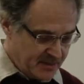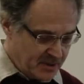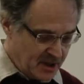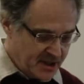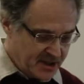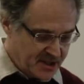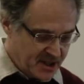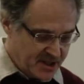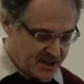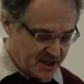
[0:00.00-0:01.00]

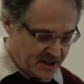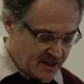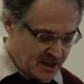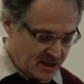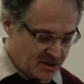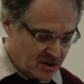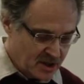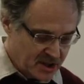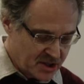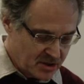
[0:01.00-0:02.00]
politicizing the alcohol
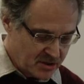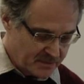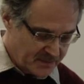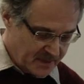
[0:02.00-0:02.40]
issue